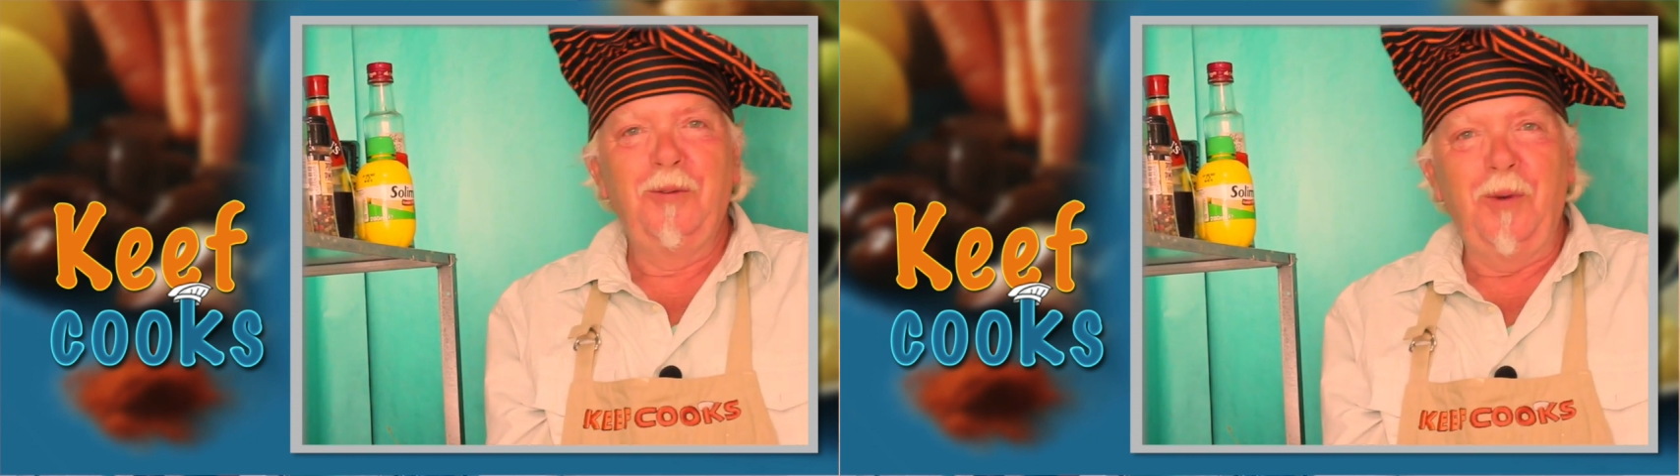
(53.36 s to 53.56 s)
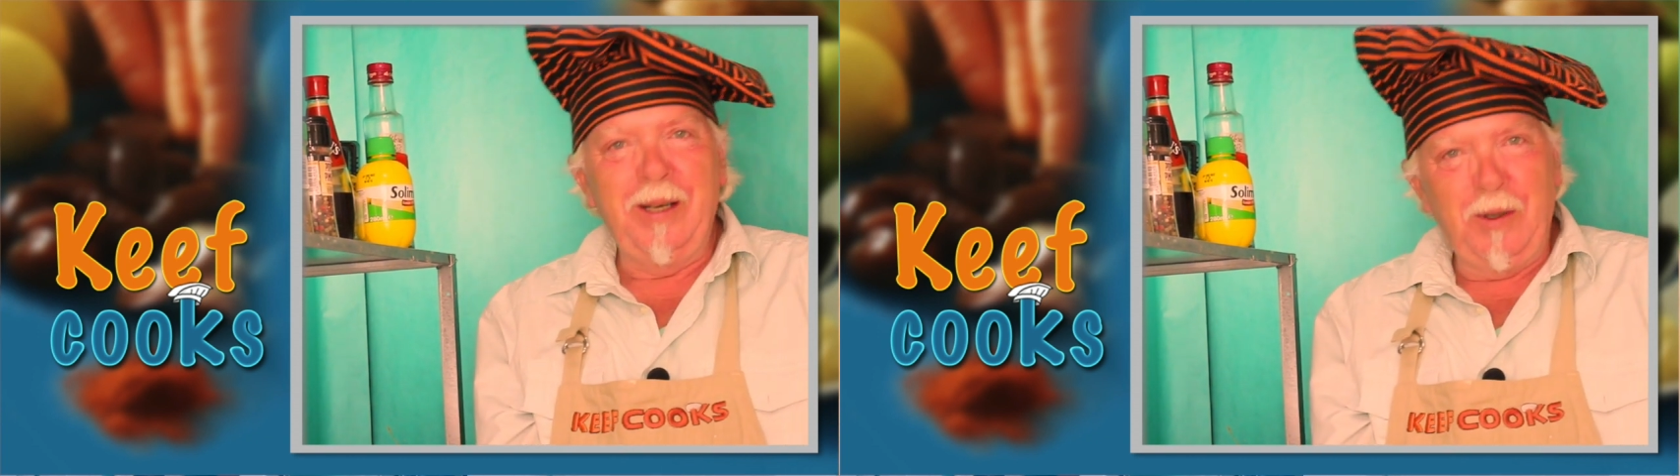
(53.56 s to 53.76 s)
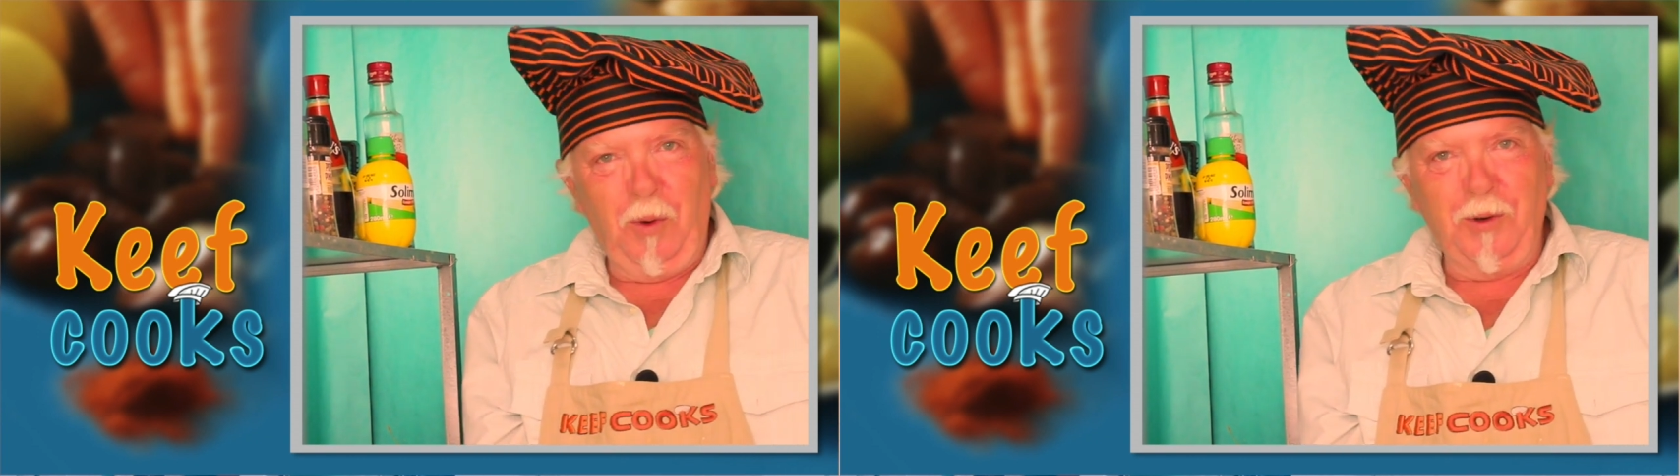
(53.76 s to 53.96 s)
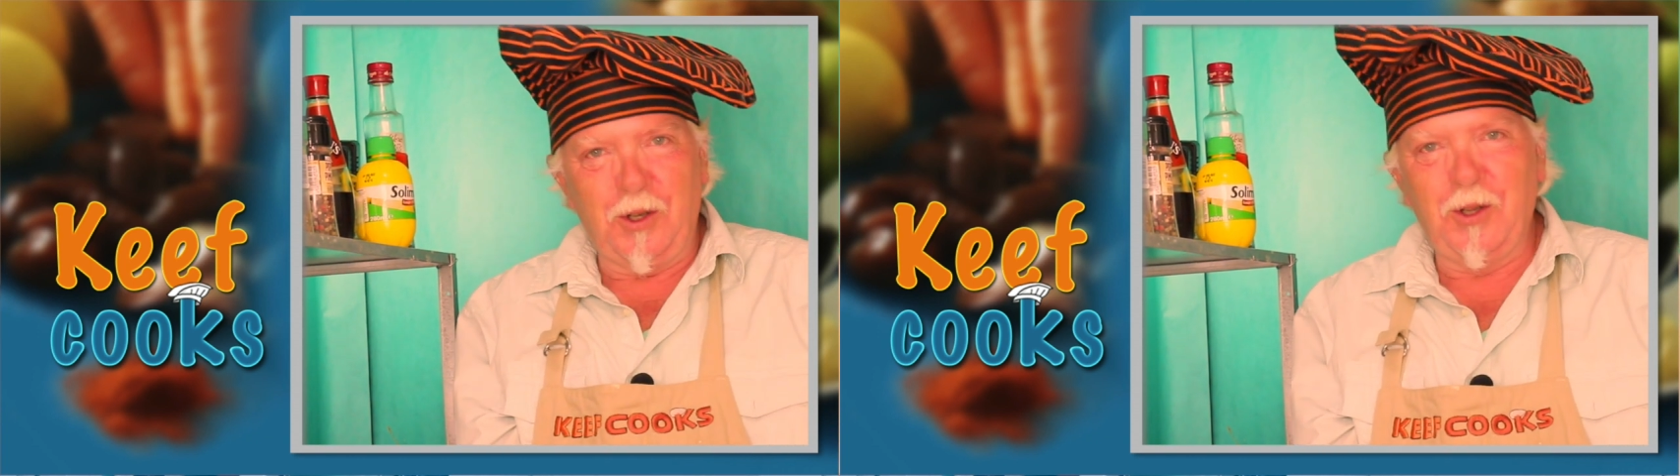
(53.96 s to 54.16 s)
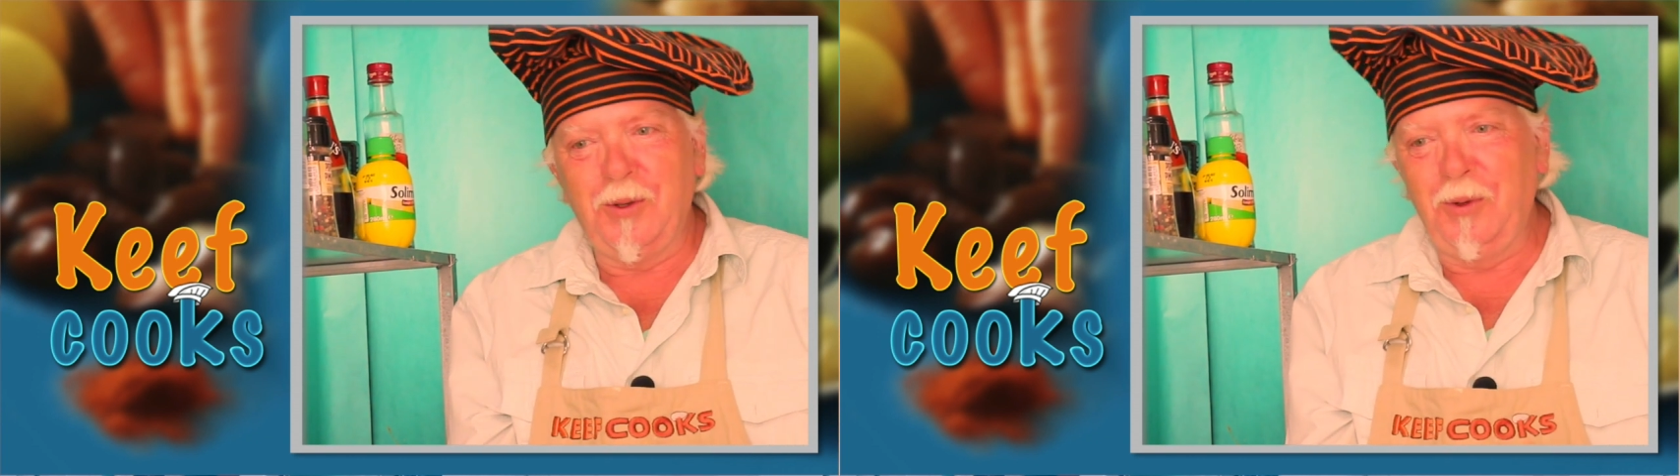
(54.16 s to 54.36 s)
when you want
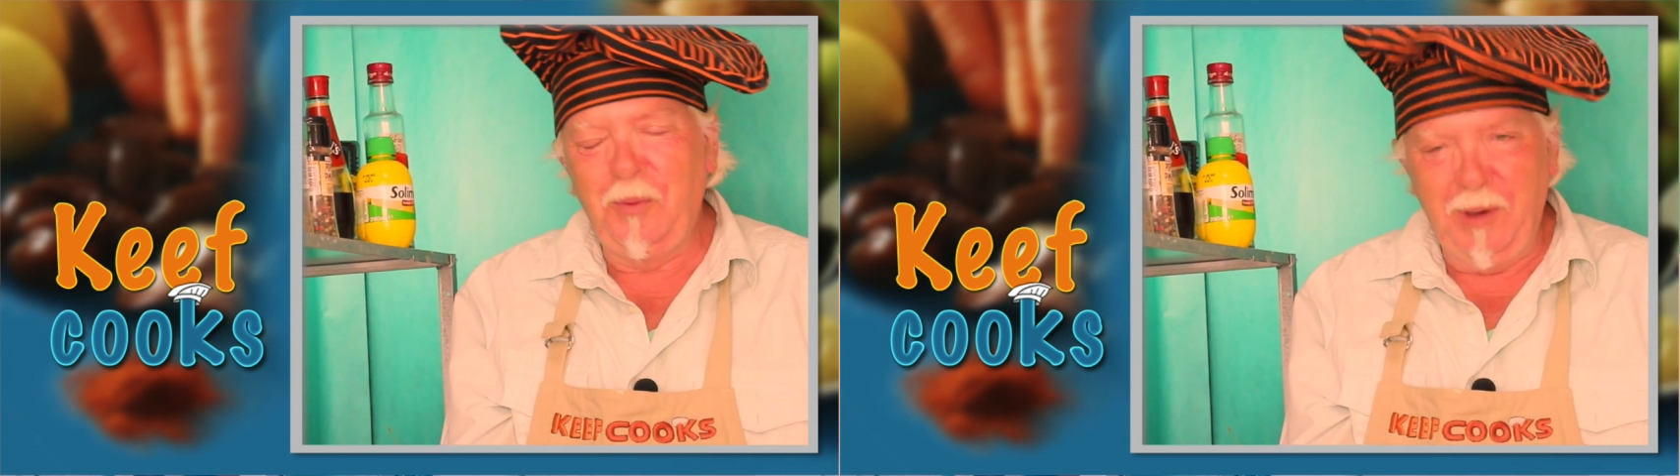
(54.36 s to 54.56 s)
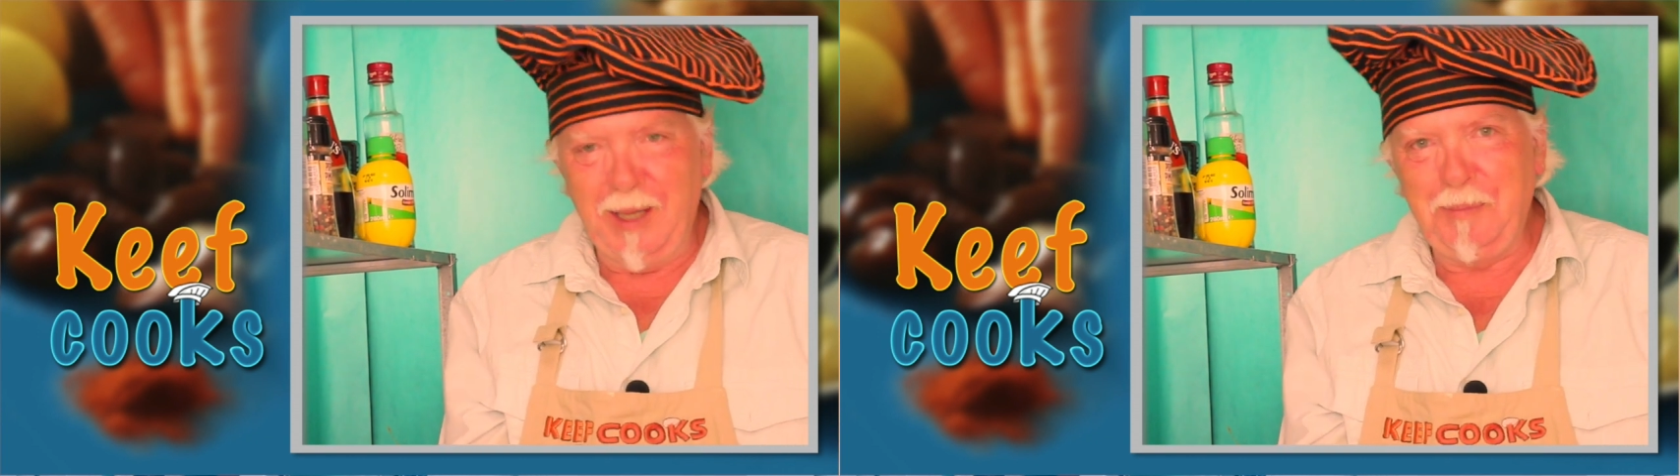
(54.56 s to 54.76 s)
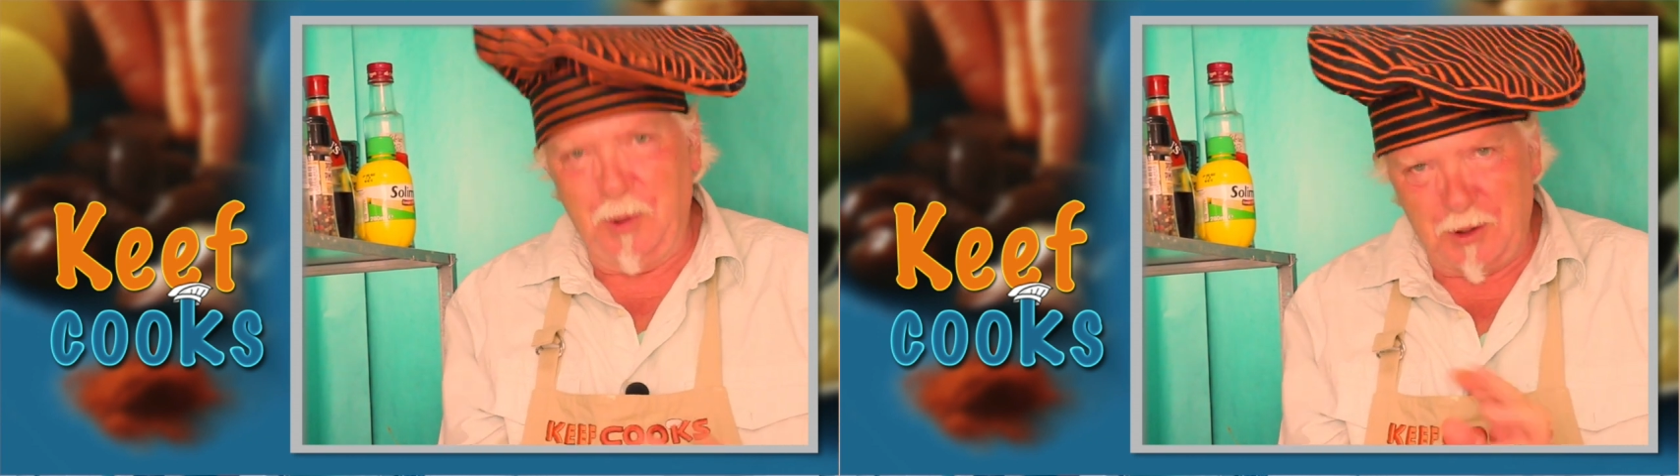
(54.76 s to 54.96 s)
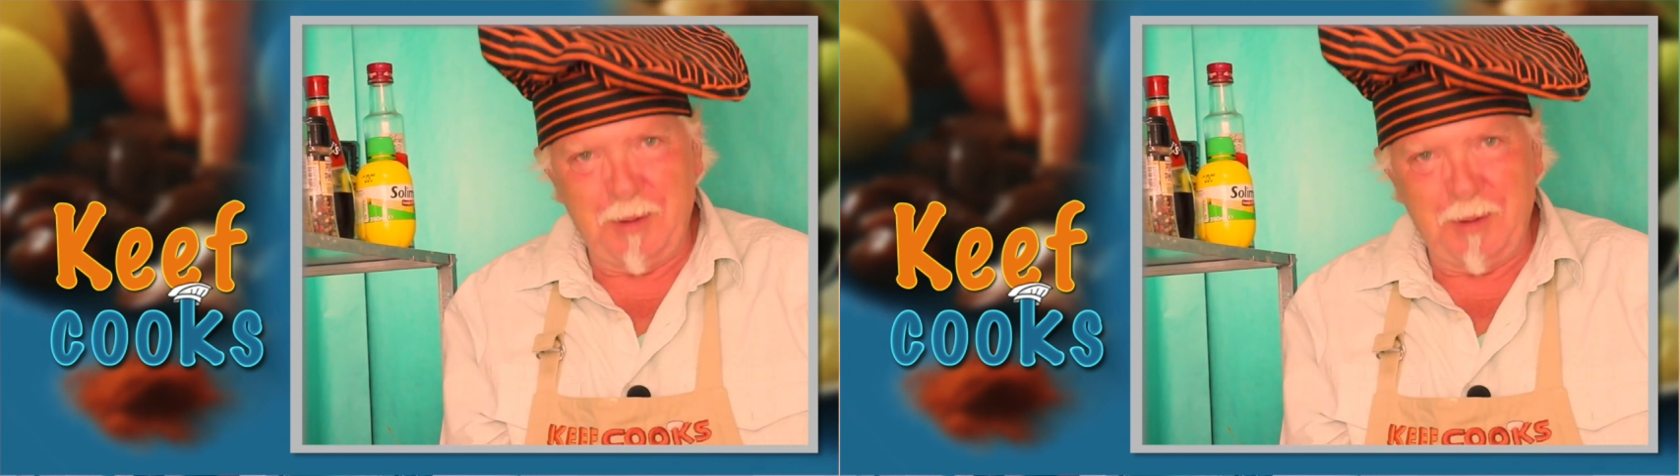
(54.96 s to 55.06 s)
to really push